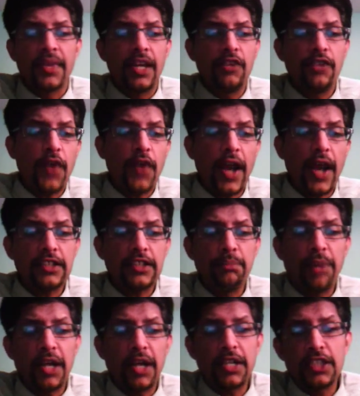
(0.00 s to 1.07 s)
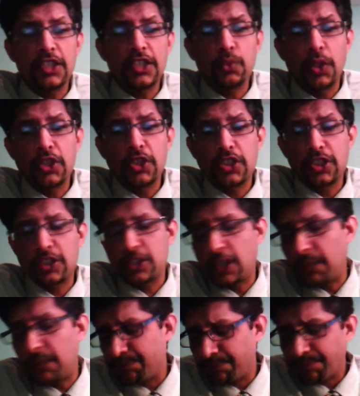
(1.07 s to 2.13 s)
In fact, the Bangladesh versus
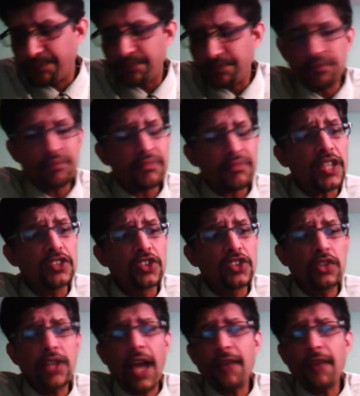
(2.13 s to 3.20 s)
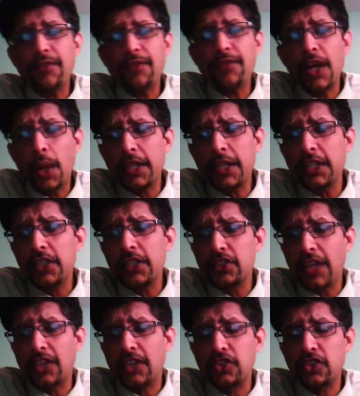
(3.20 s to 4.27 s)
South Africa one-day
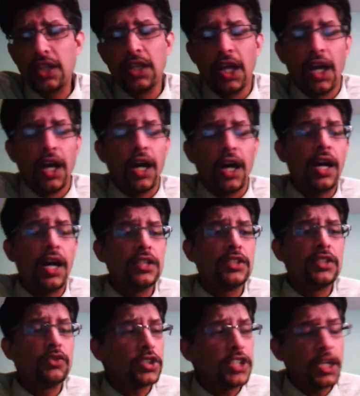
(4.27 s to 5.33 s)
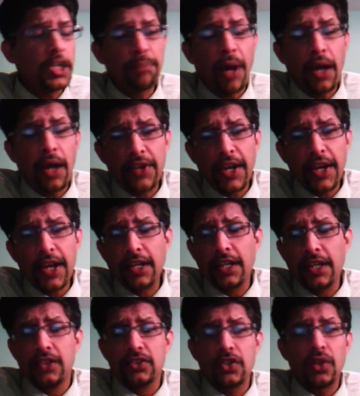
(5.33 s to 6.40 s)
international, it was hit by
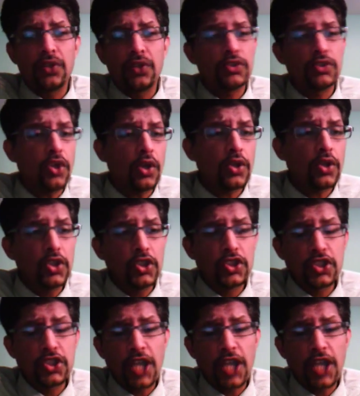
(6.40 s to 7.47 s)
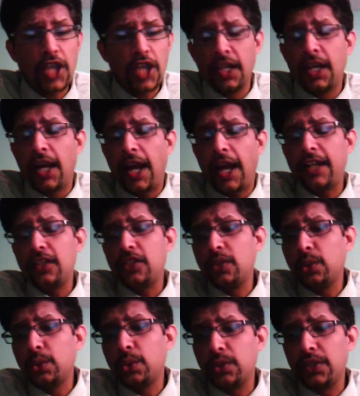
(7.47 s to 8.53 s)
rain, so it was not a good start, and
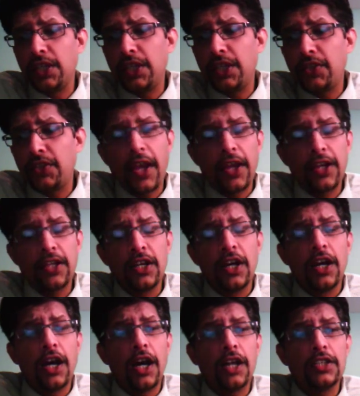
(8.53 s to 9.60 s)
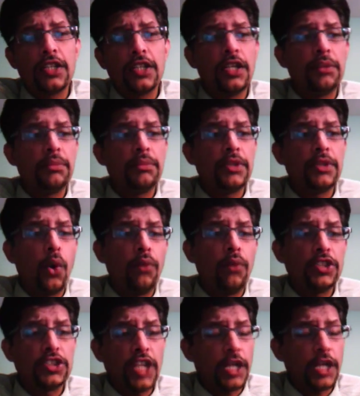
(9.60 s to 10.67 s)
due to the rain, the
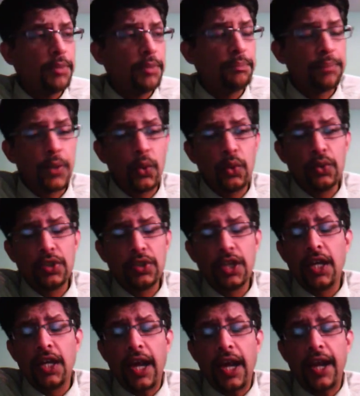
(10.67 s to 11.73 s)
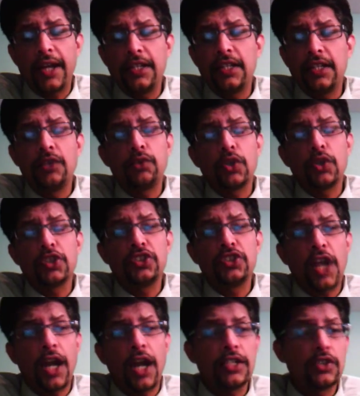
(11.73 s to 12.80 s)
overs had to be pruned, and it was
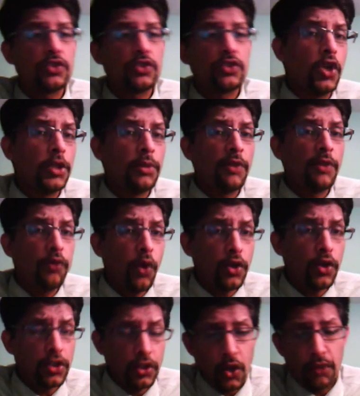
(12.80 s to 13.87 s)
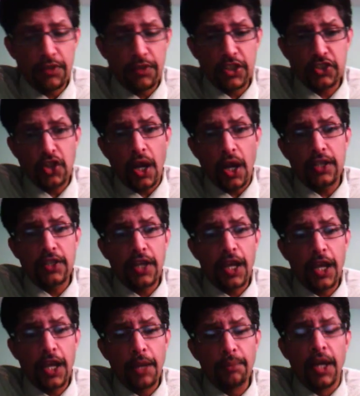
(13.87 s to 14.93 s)
decided it was going to be a 40-over-a-side
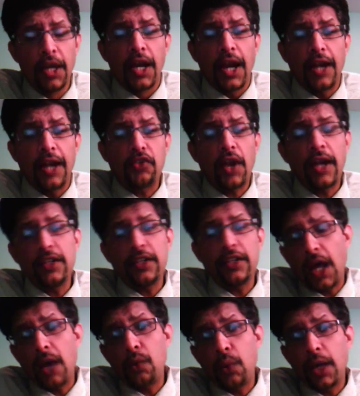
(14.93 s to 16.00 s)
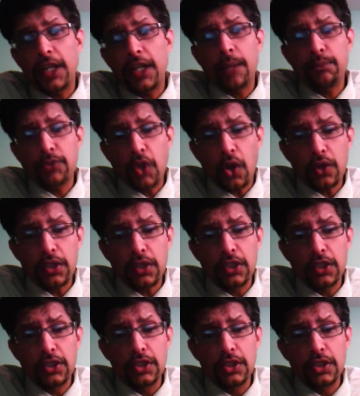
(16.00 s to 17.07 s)
game. And right now, while I'm
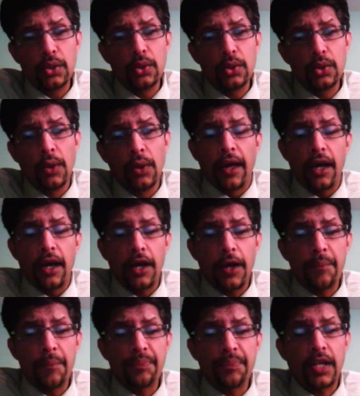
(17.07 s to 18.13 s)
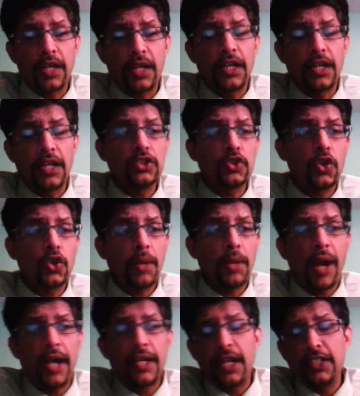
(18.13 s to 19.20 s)
talking to you, Kagiso
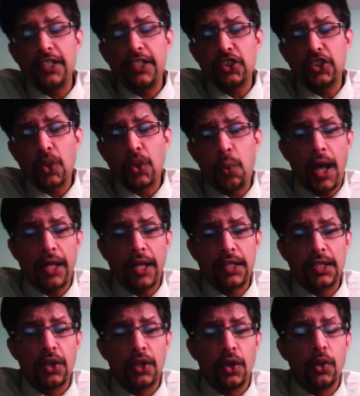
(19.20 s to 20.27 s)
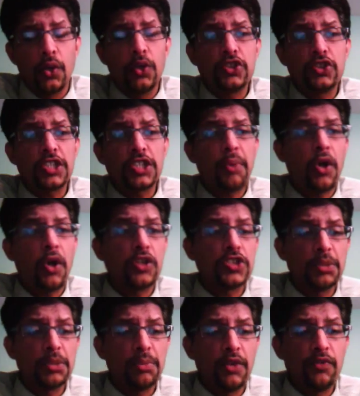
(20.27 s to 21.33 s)
Rabada is the one who is
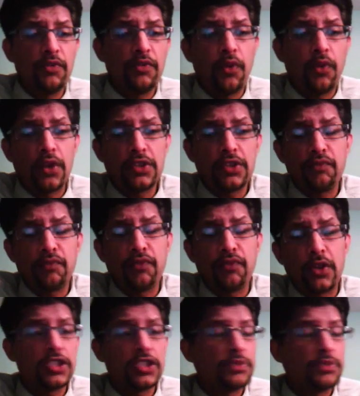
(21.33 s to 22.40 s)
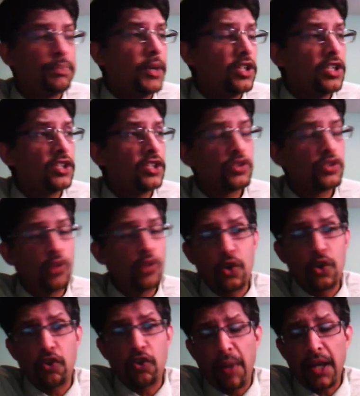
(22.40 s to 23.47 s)
responsible for this particular score
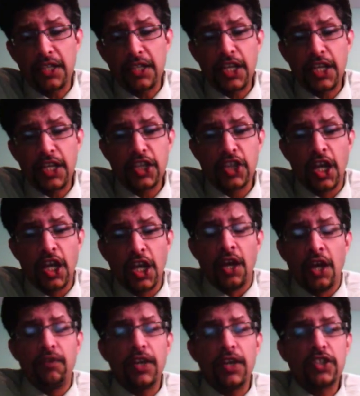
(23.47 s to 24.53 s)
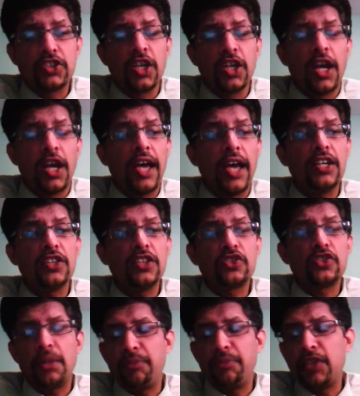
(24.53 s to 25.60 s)
of Bangladesh, which
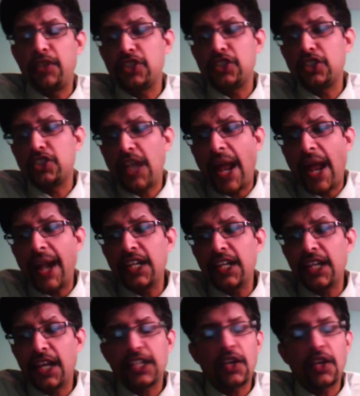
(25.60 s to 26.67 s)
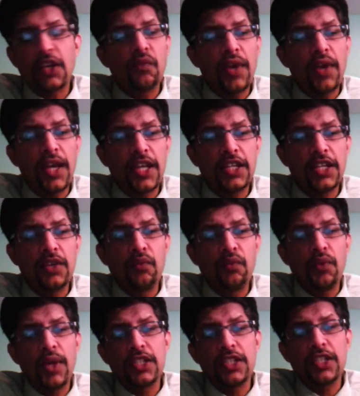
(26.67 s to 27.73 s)
is standing at a
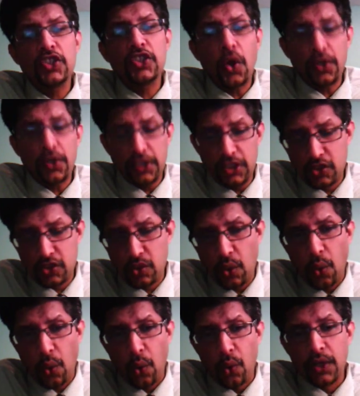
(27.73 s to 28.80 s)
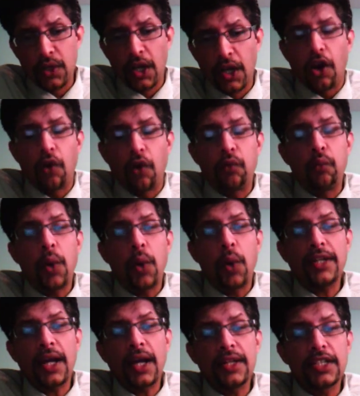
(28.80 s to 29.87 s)
very shoddy score of
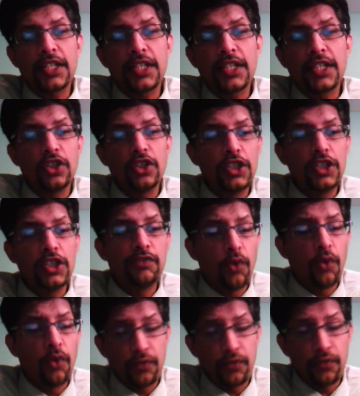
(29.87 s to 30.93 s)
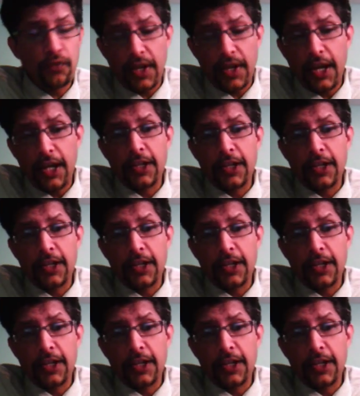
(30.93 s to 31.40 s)
134 for 8,